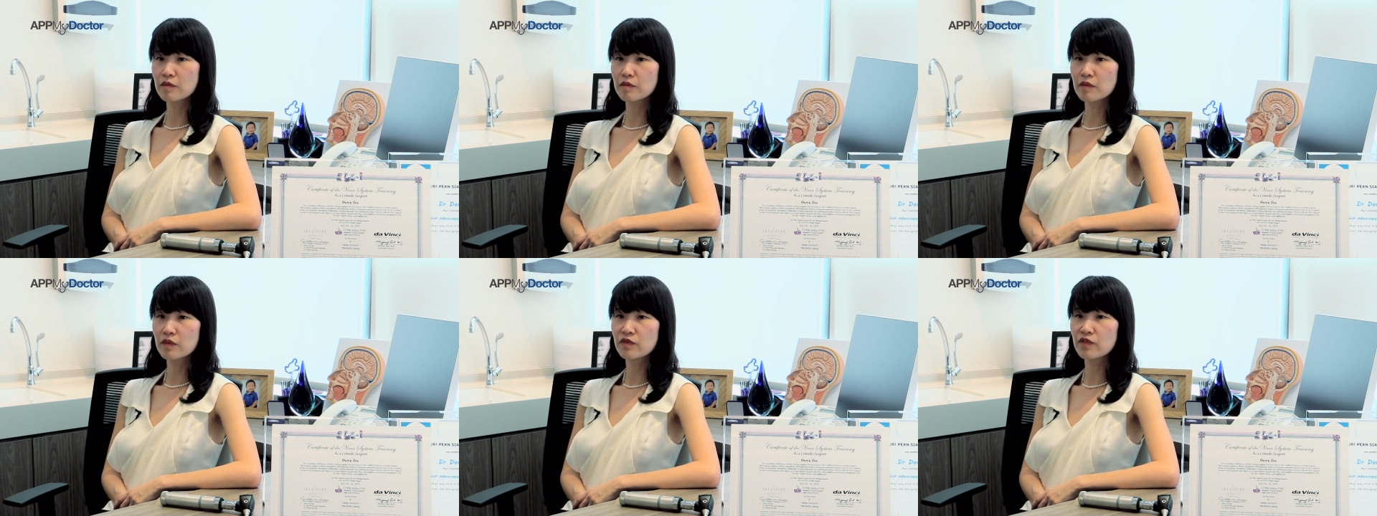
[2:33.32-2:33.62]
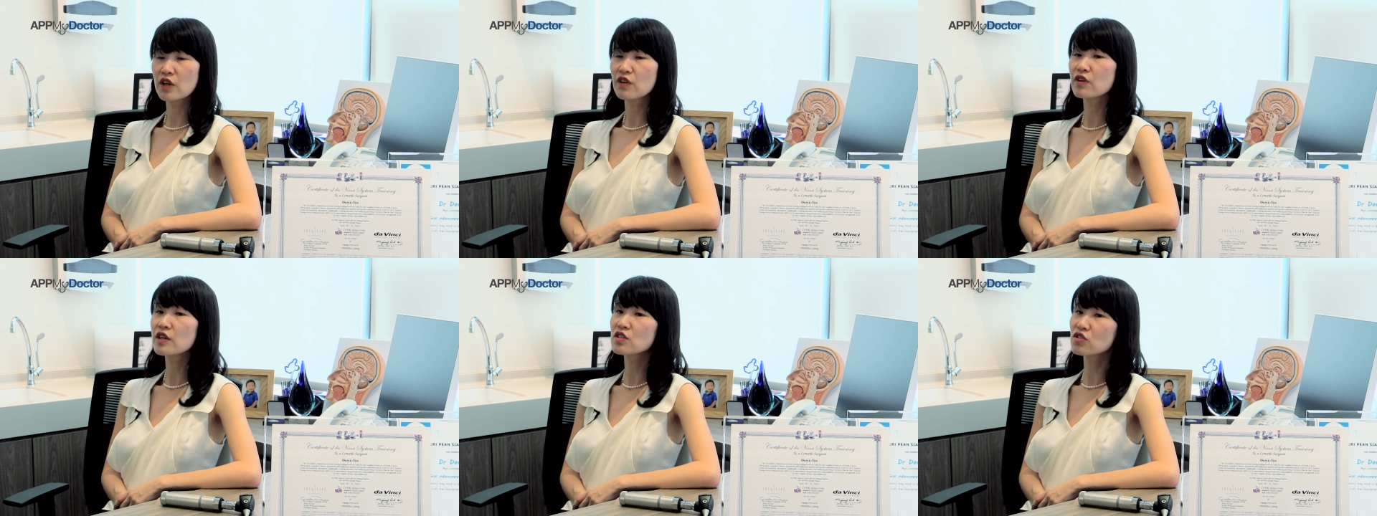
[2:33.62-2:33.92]

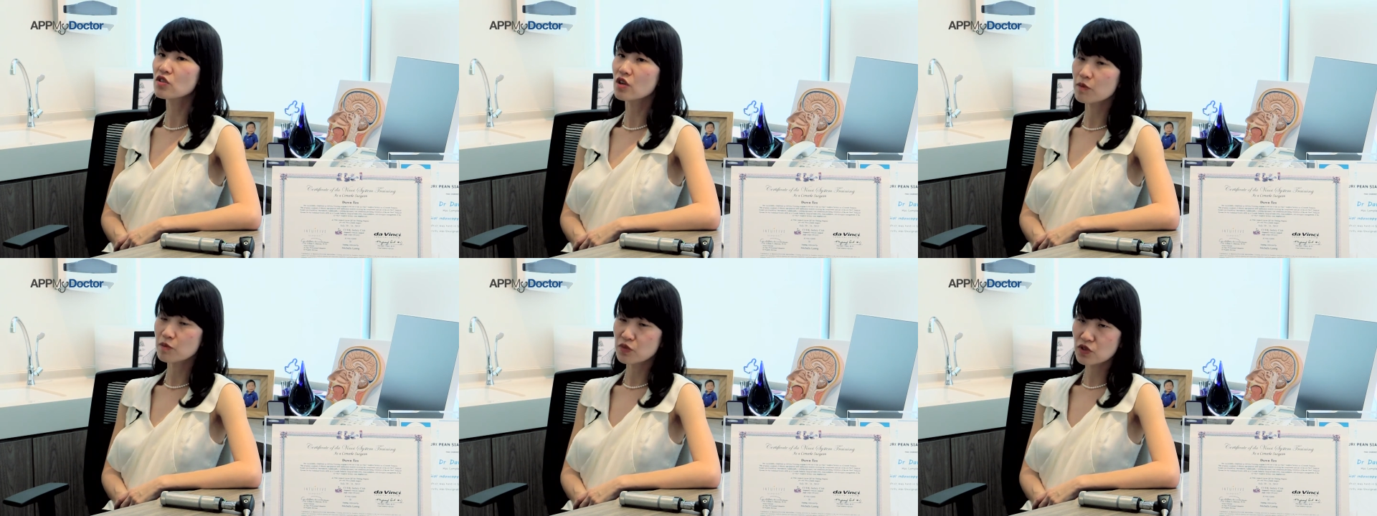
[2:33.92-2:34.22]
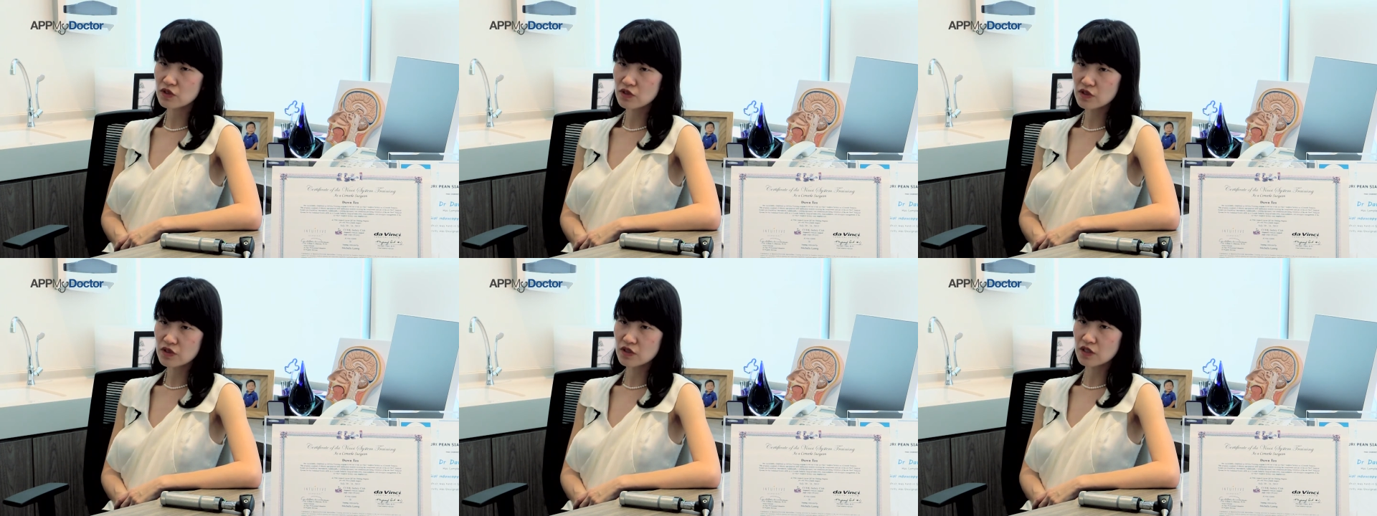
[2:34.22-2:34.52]
various
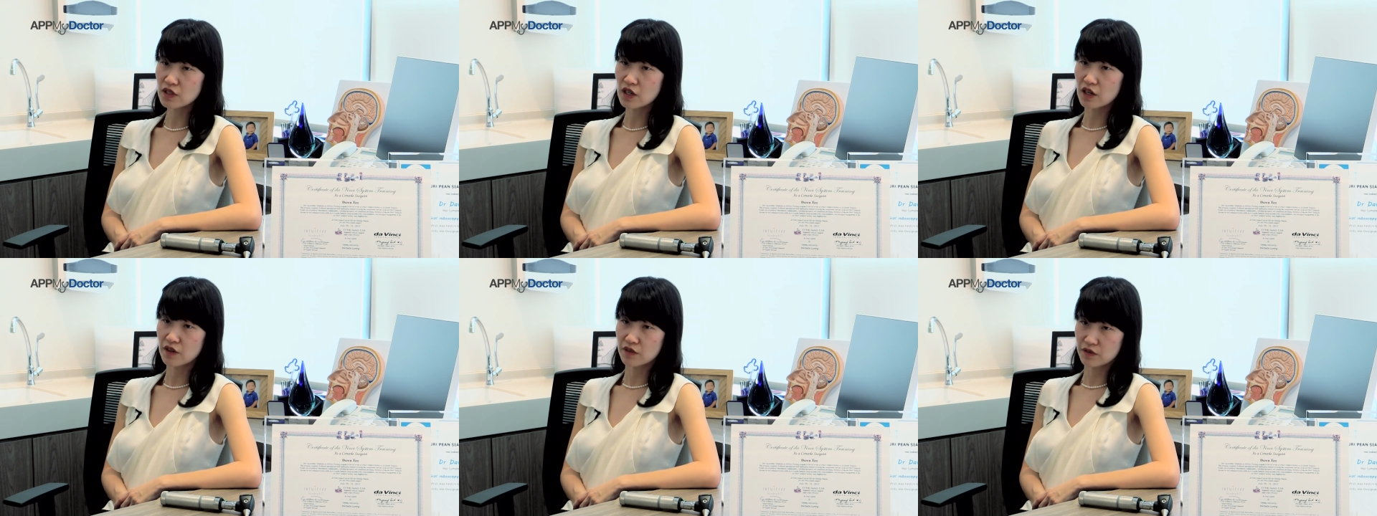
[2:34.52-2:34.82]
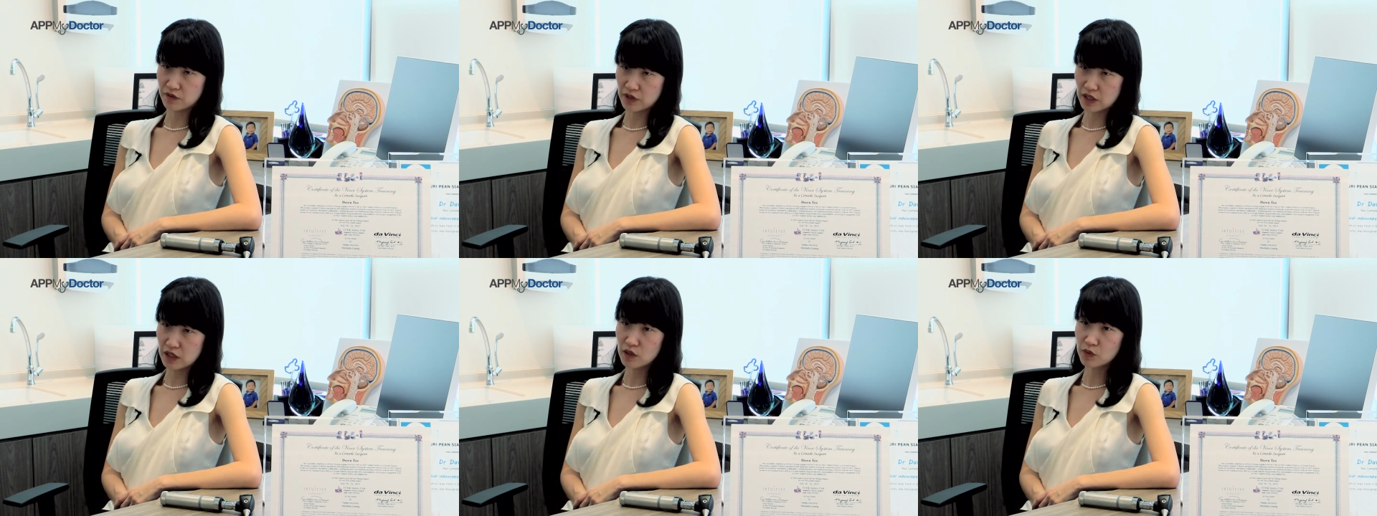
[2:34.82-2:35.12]
options are
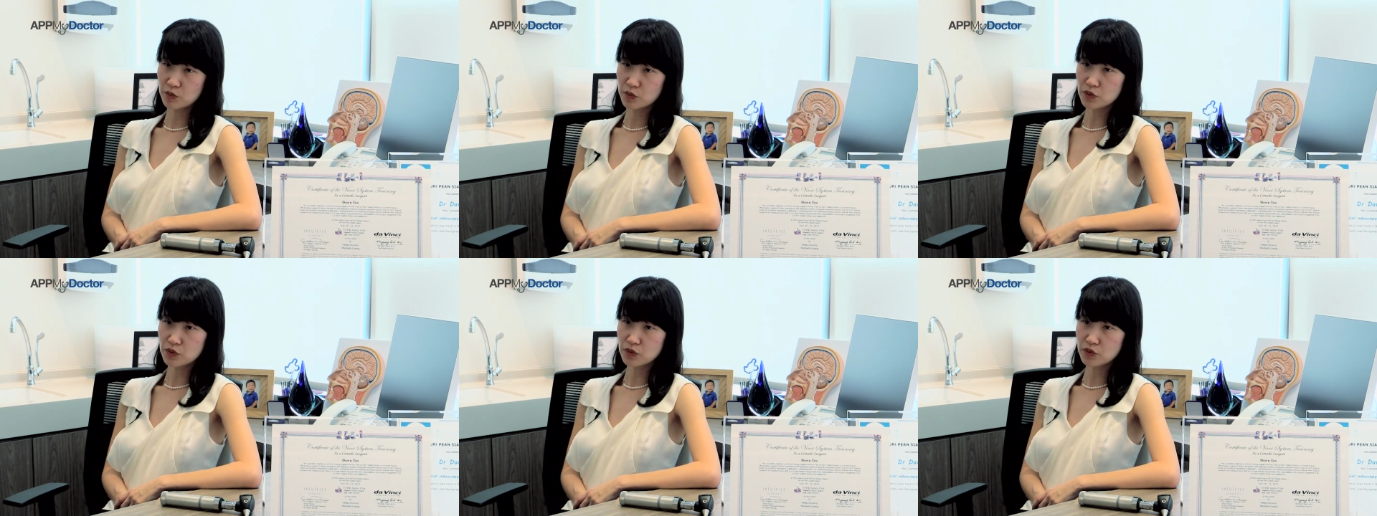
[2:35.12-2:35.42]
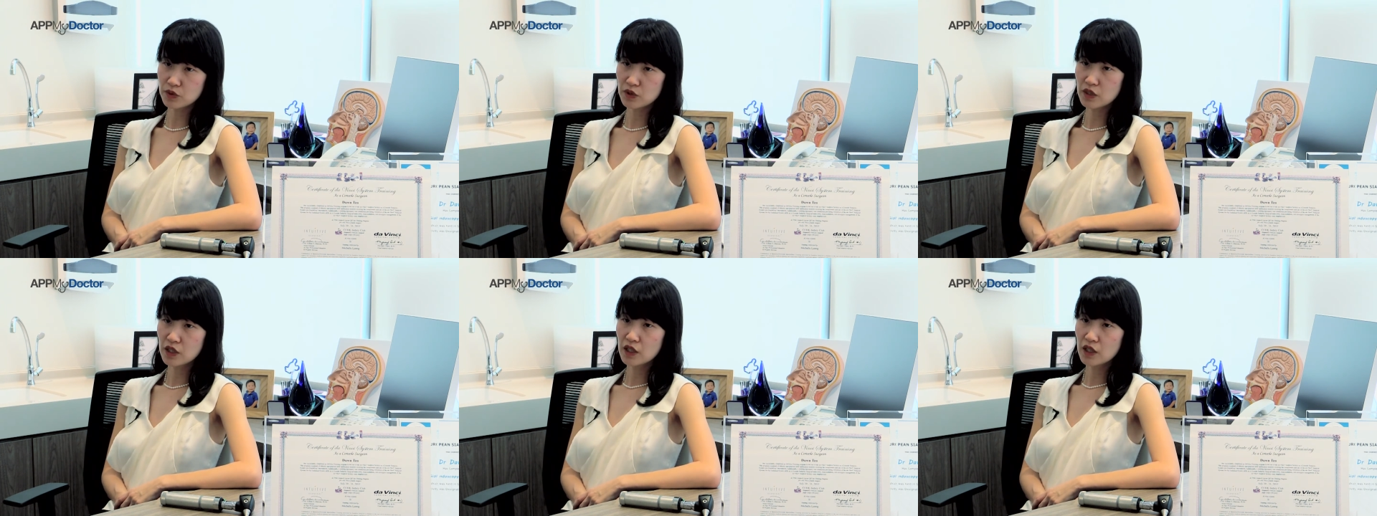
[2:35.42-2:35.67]
available.